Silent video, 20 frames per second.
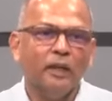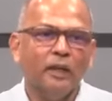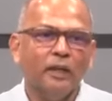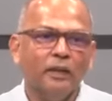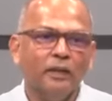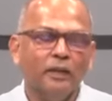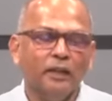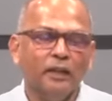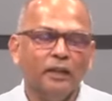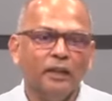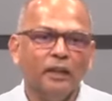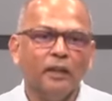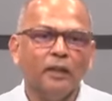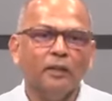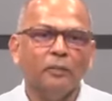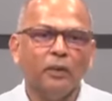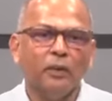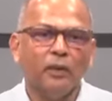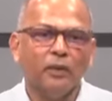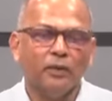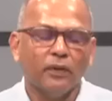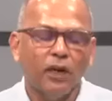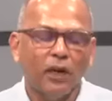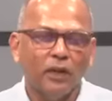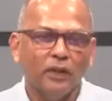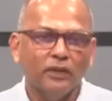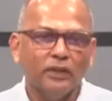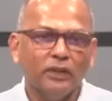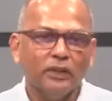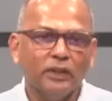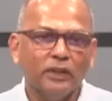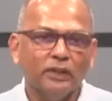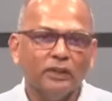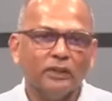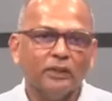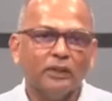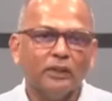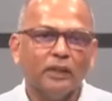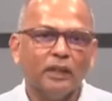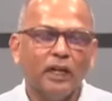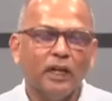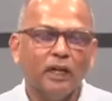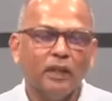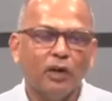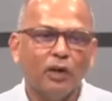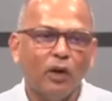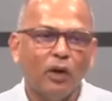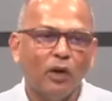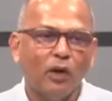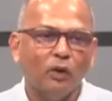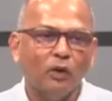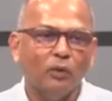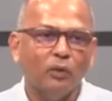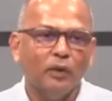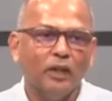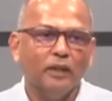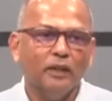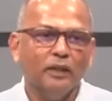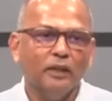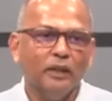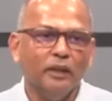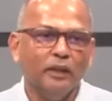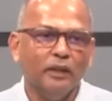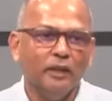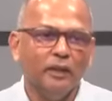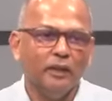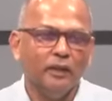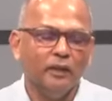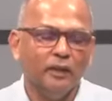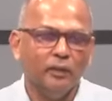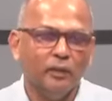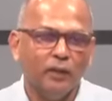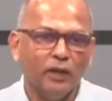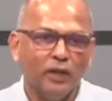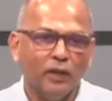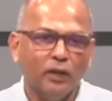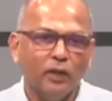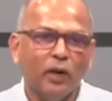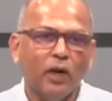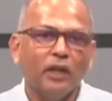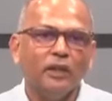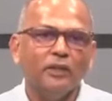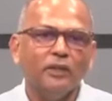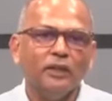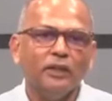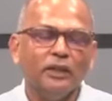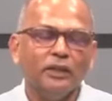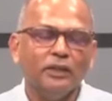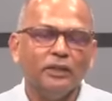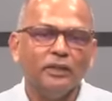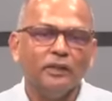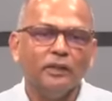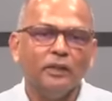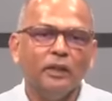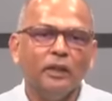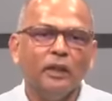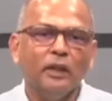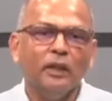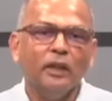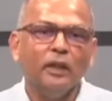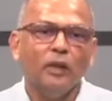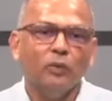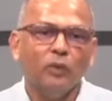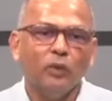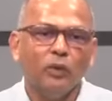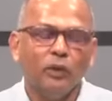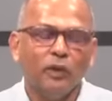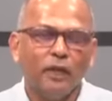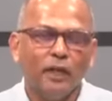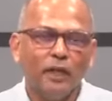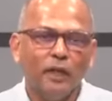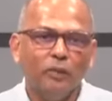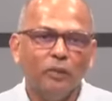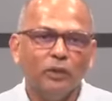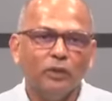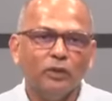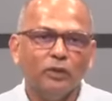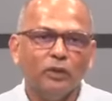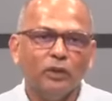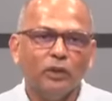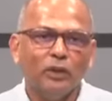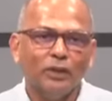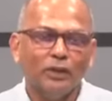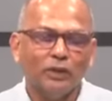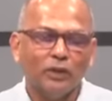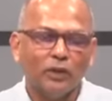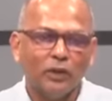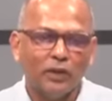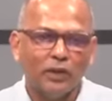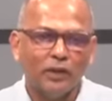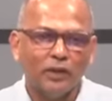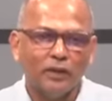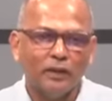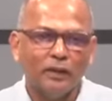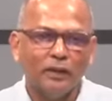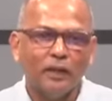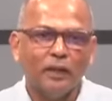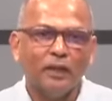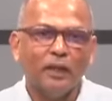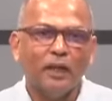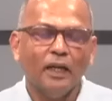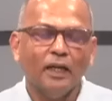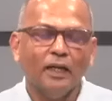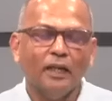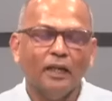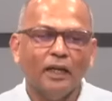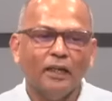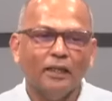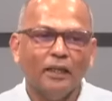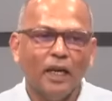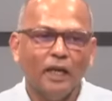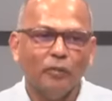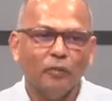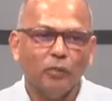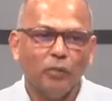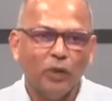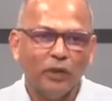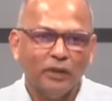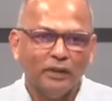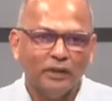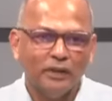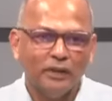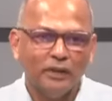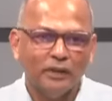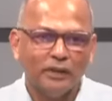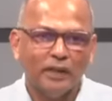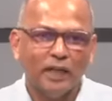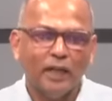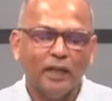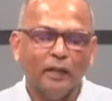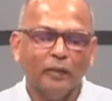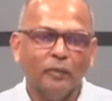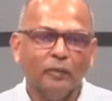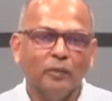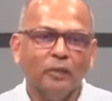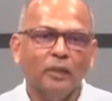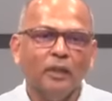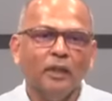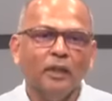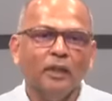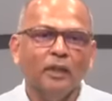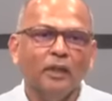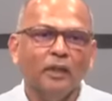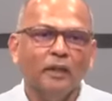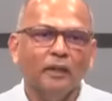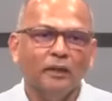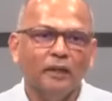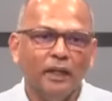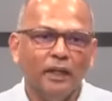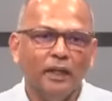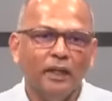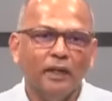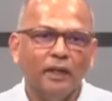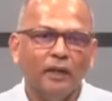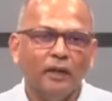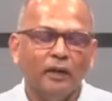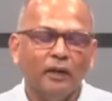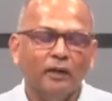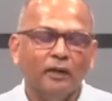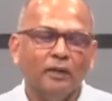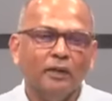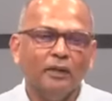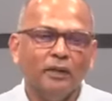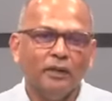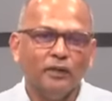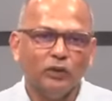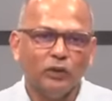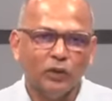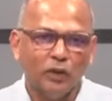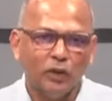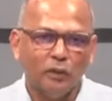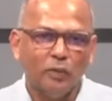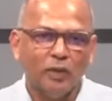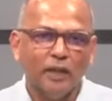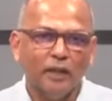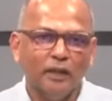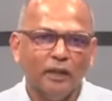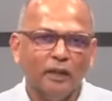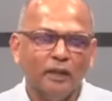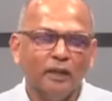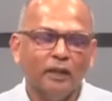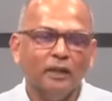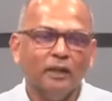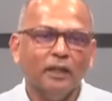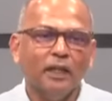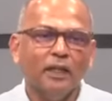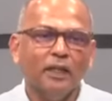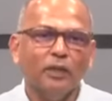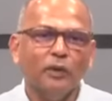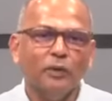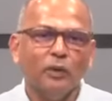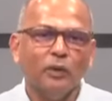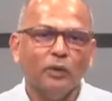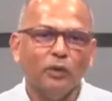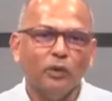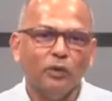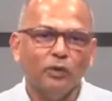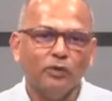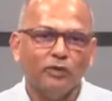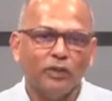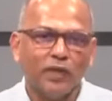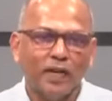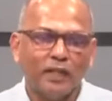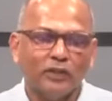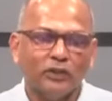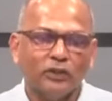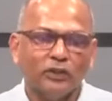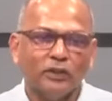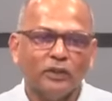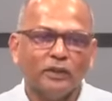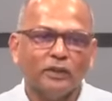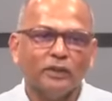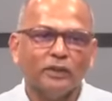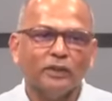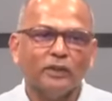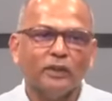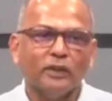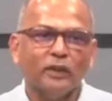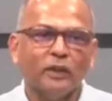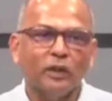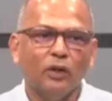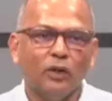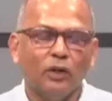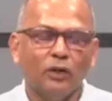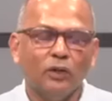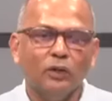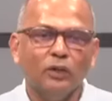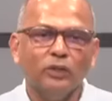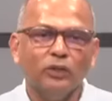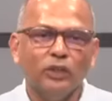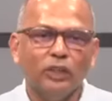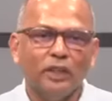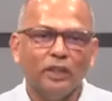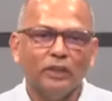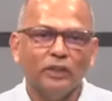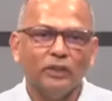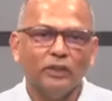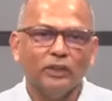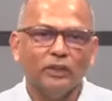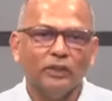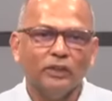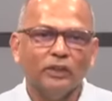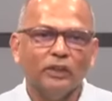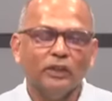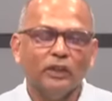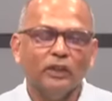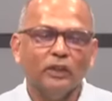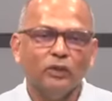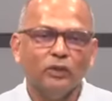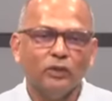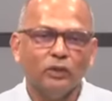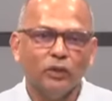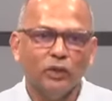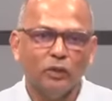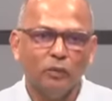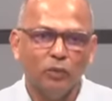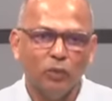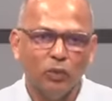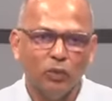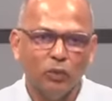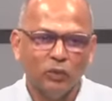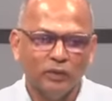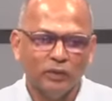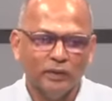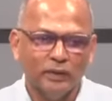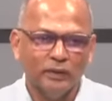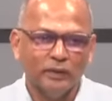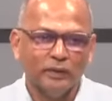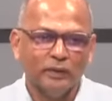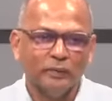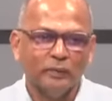the pathologists, along with the radiologists, were able to concur, and at that point in time, they determined that there were no fractures or no changes to the bones.